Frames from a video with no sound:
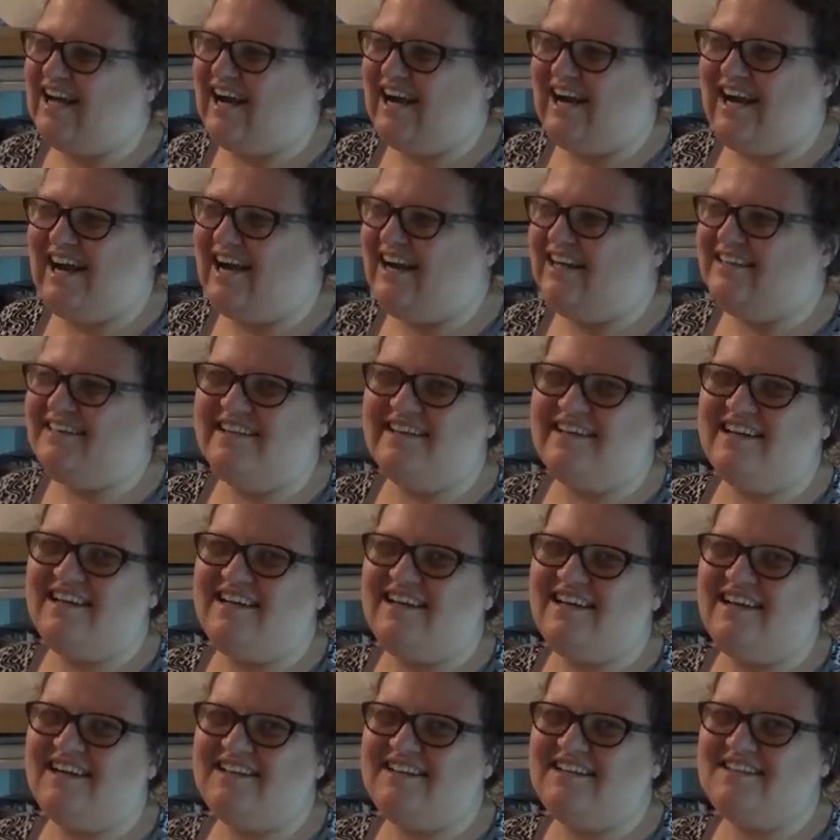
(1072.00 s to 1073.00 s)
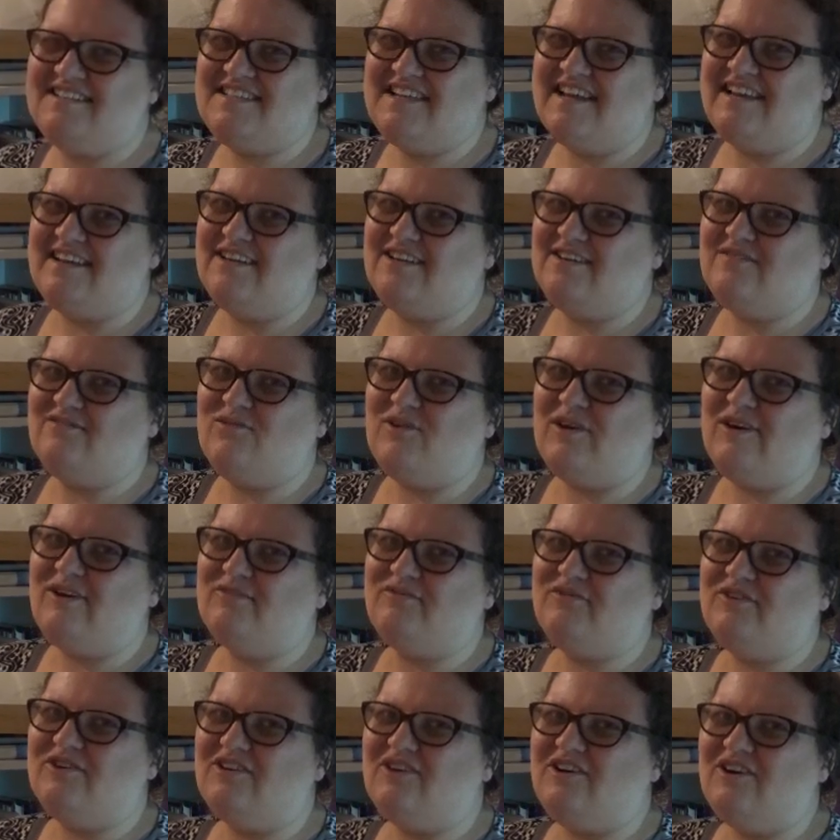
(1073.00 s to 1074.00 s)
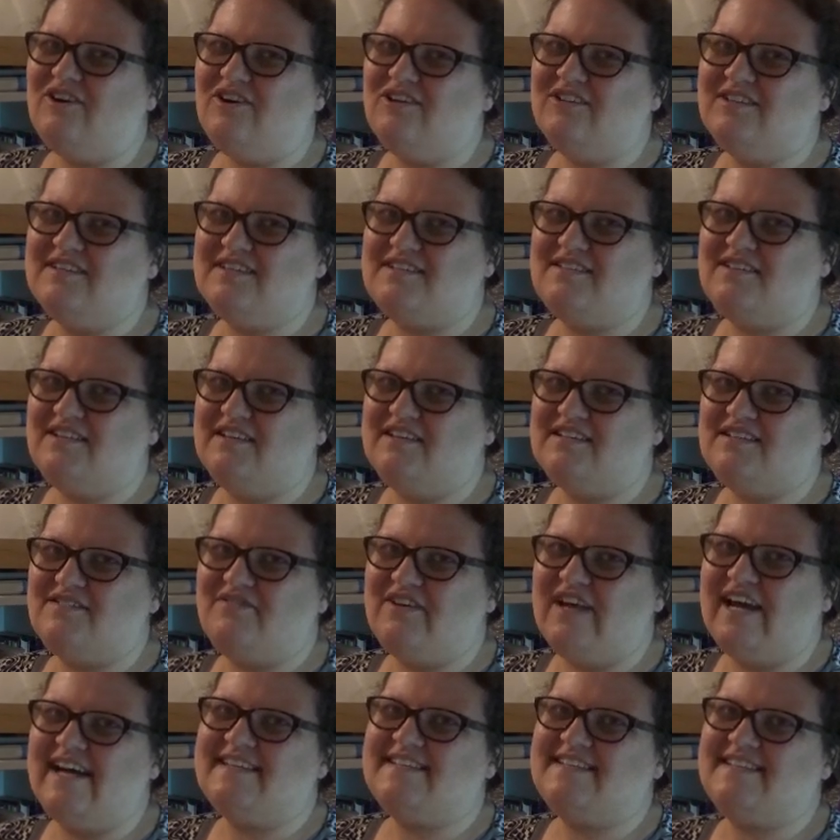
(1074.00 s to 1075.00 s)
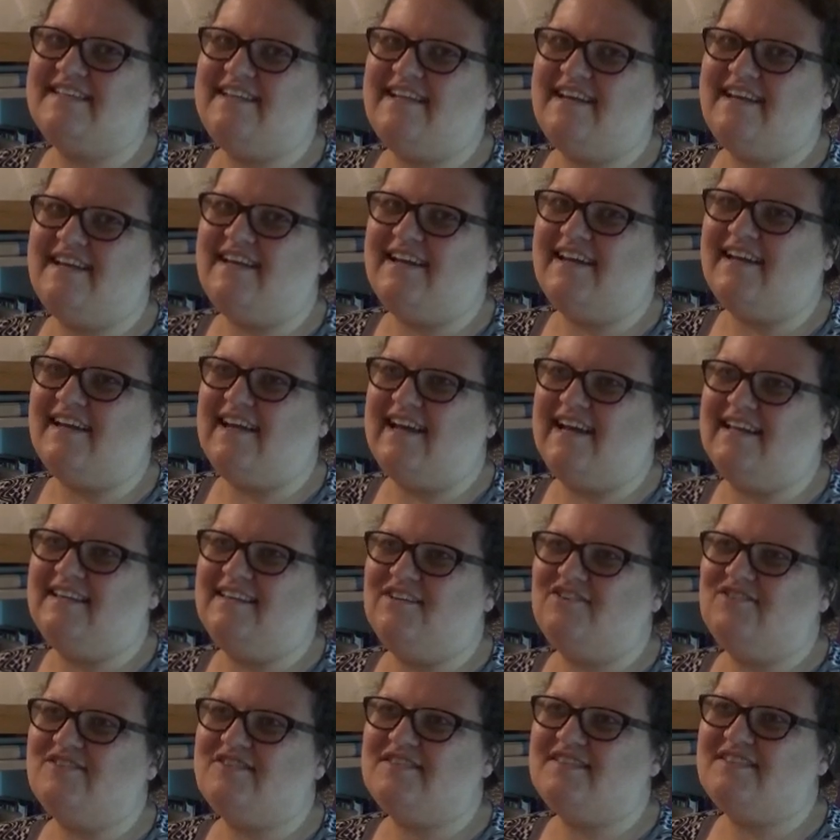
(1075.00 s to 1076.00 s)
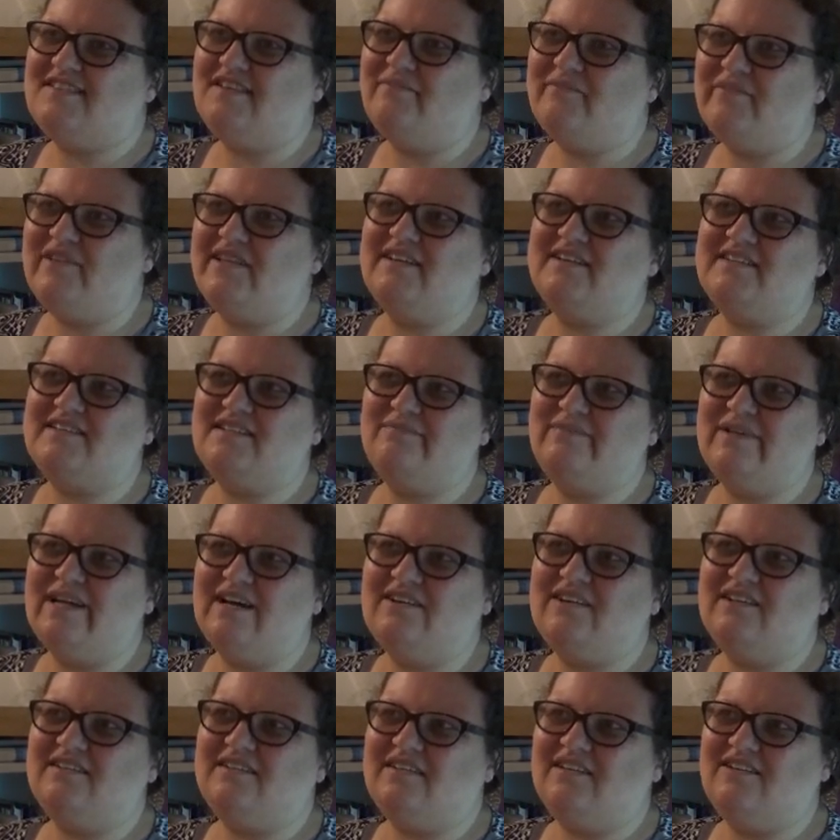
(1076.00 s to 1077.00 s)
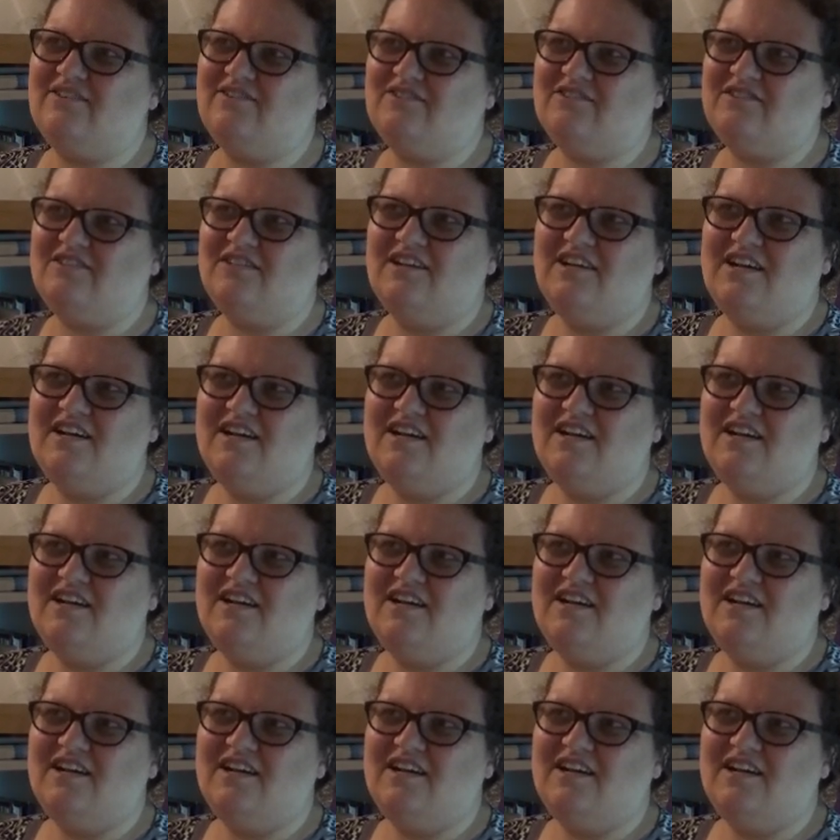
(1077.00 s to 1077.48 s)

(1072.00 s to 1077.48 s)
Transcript: I think uh, the Tenant of Wildfell Hall is, is fascinating, and there's some things about it that are